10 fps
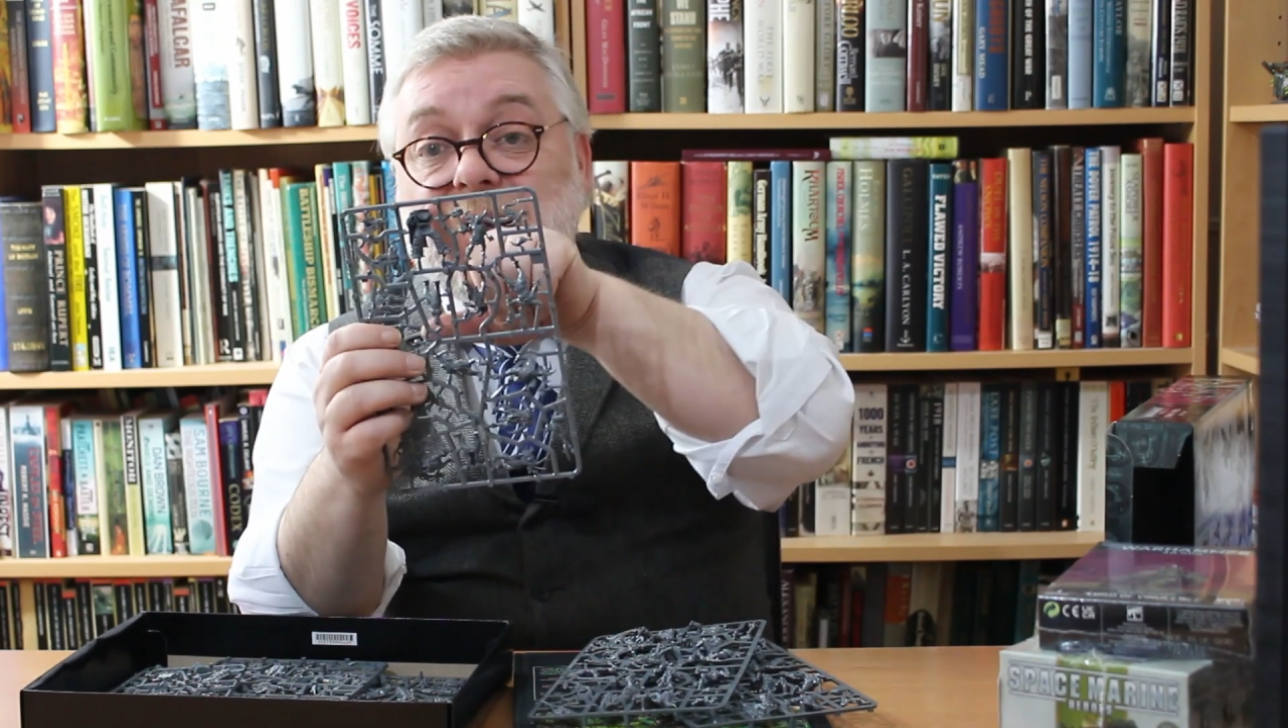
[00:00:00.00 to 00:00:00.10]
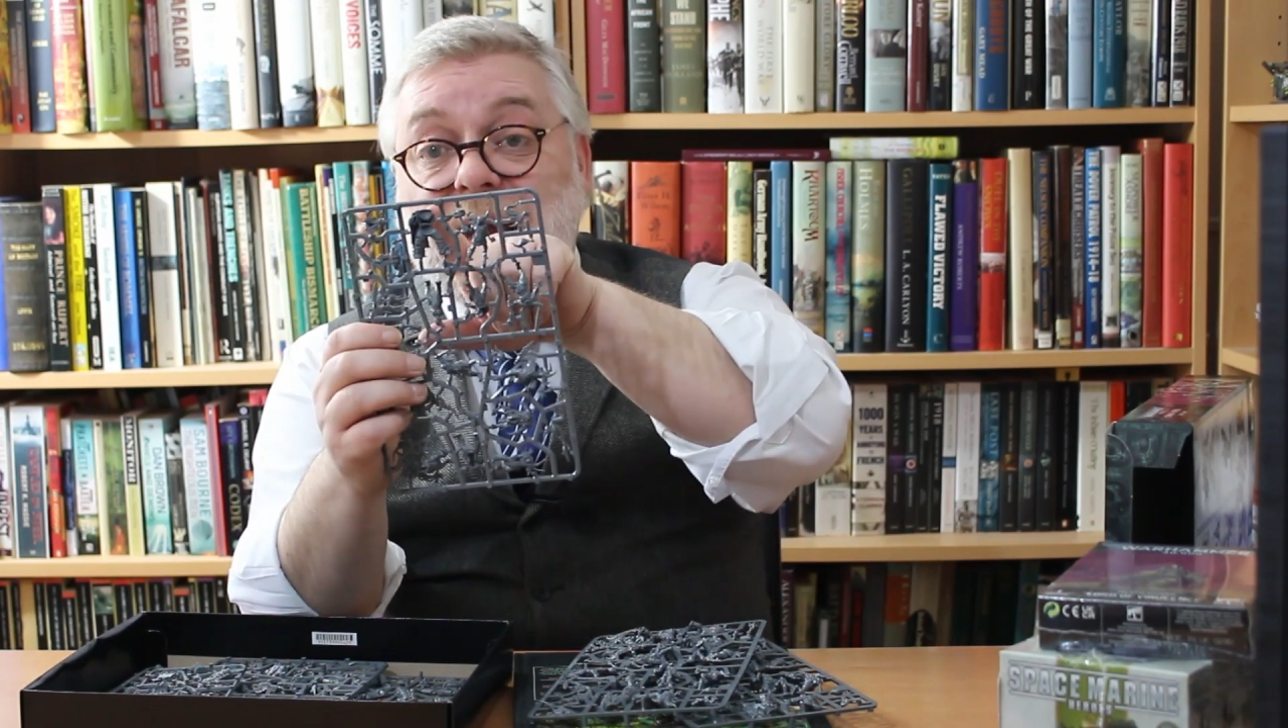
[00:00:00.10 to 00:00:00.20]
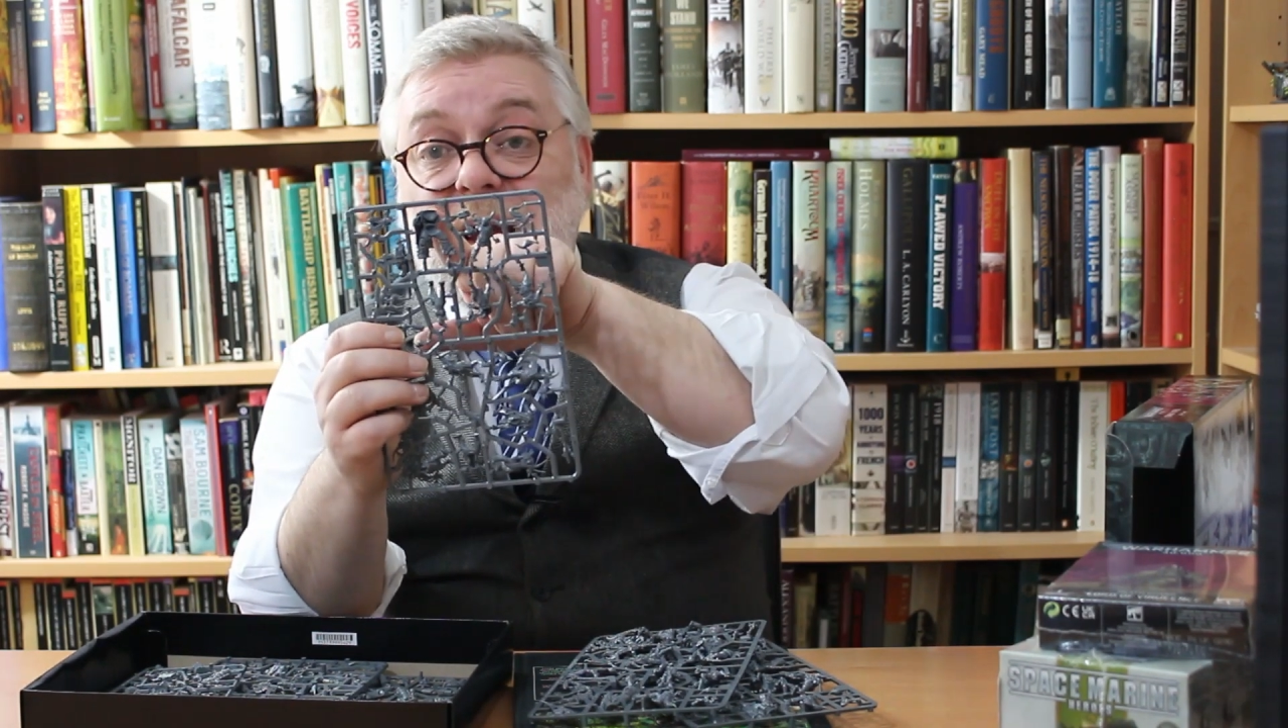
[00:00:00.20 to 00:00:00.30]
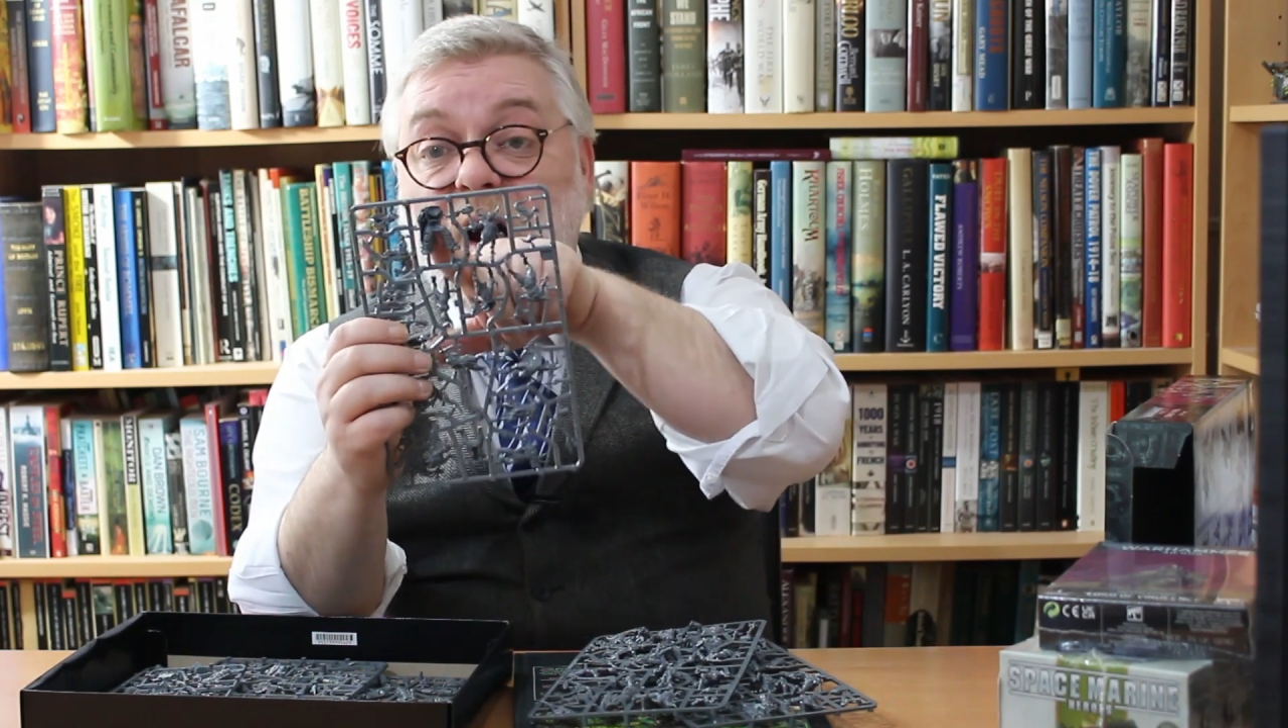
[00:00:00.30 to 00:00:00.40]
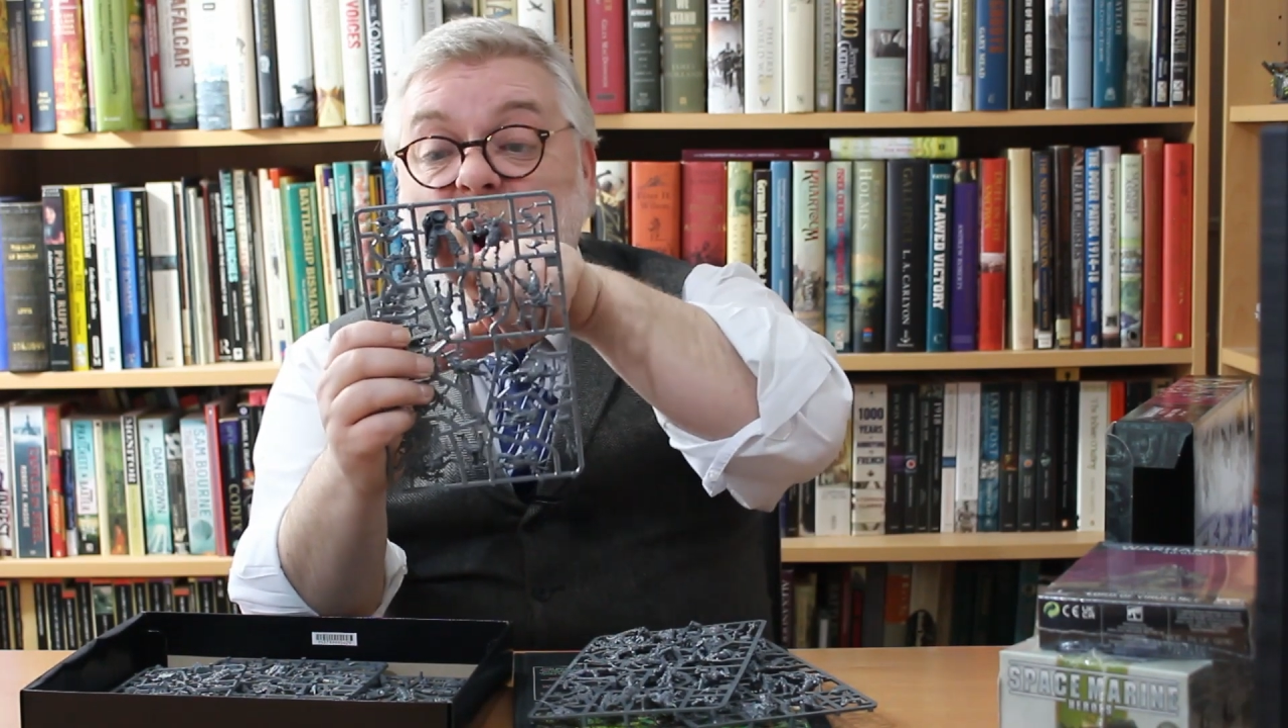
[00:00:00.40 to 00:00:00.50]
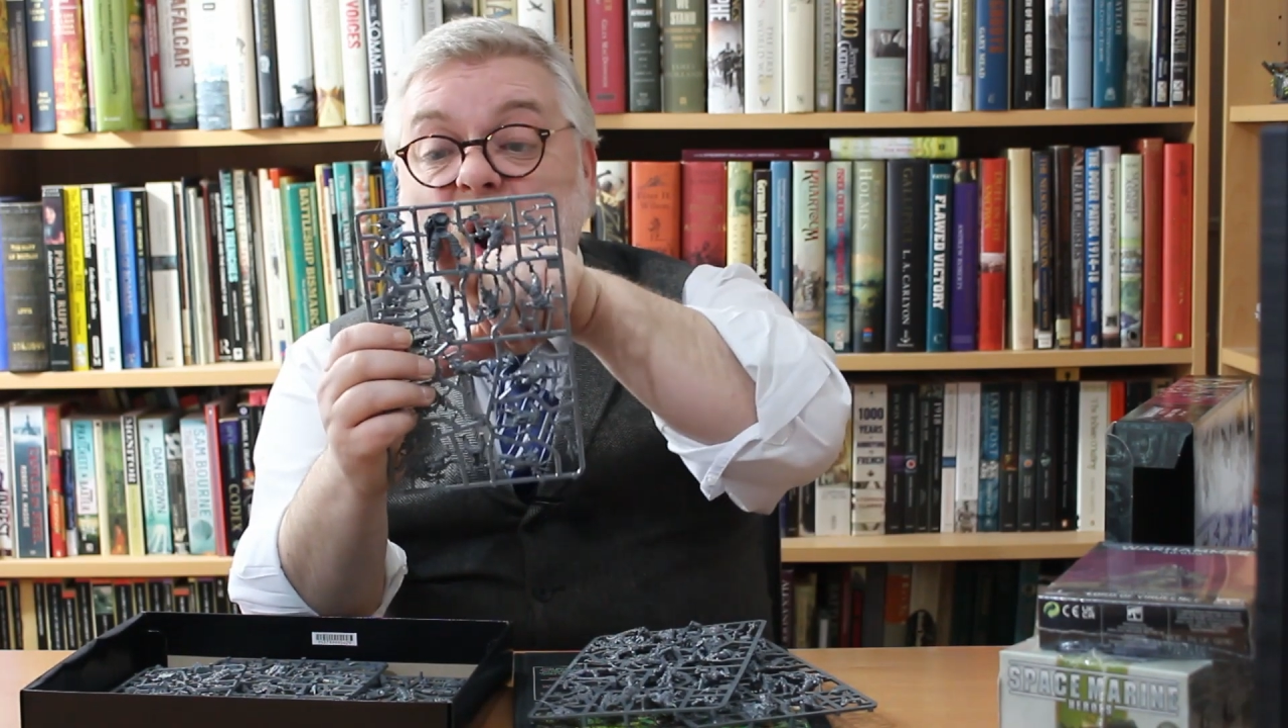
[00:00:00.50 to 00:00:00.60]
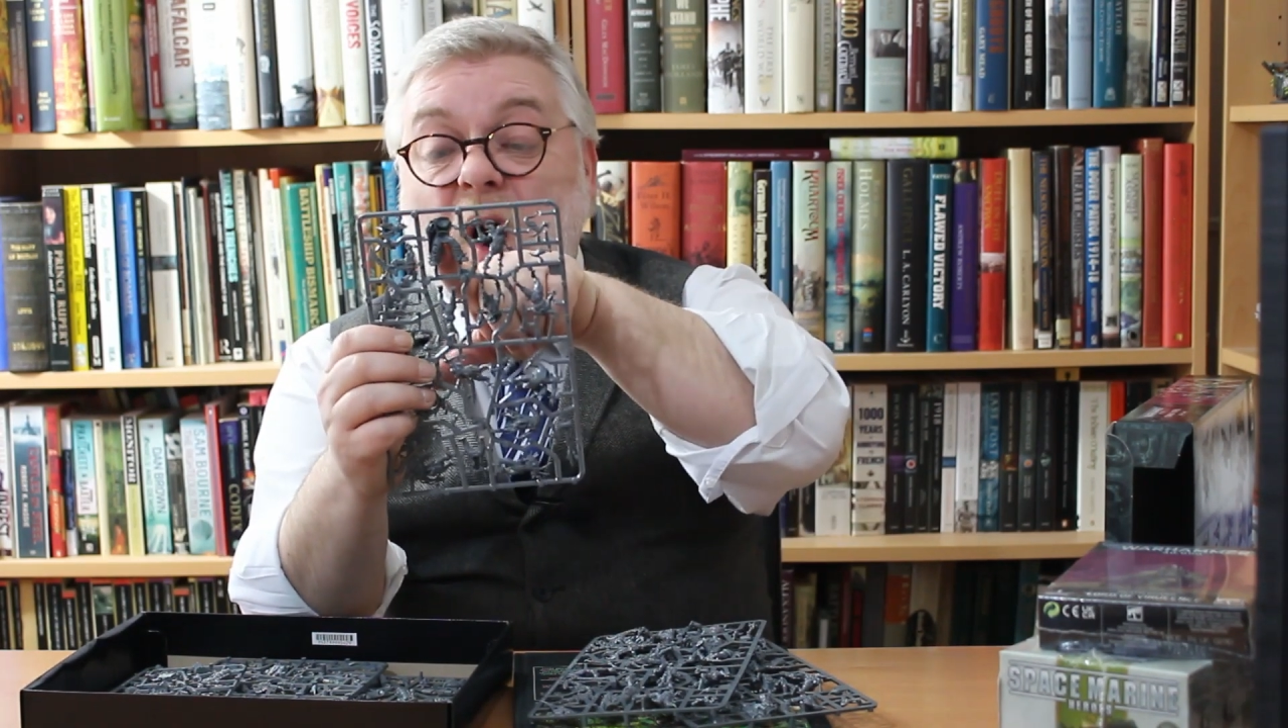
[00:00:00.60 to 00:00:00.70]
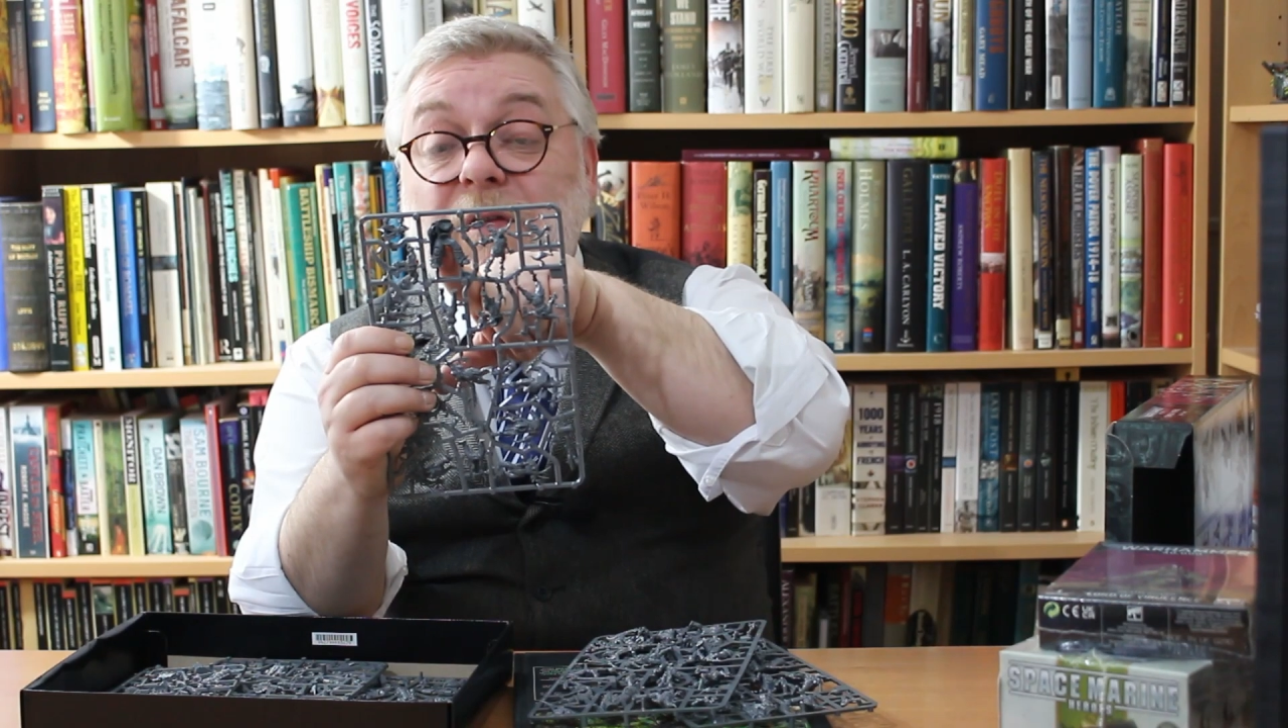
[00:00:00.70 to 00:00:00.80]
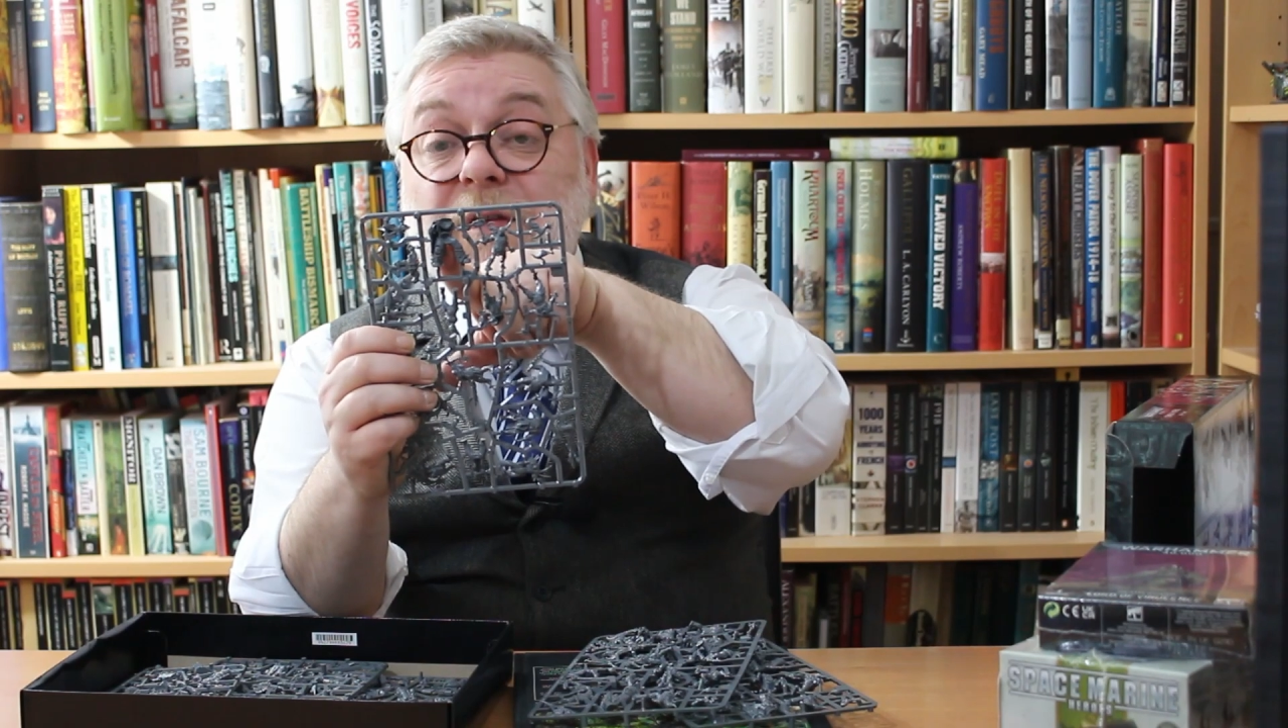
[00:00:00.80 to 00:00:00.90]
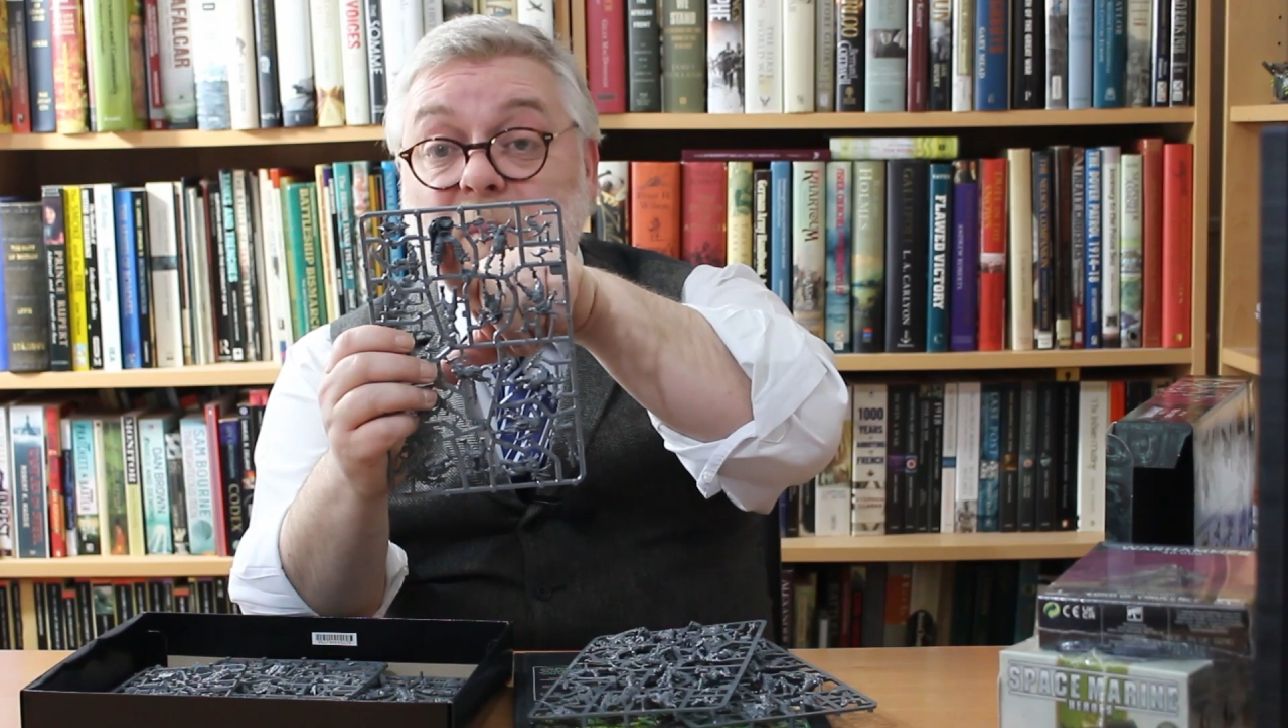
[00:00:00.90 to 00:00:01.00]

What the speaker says: you get half a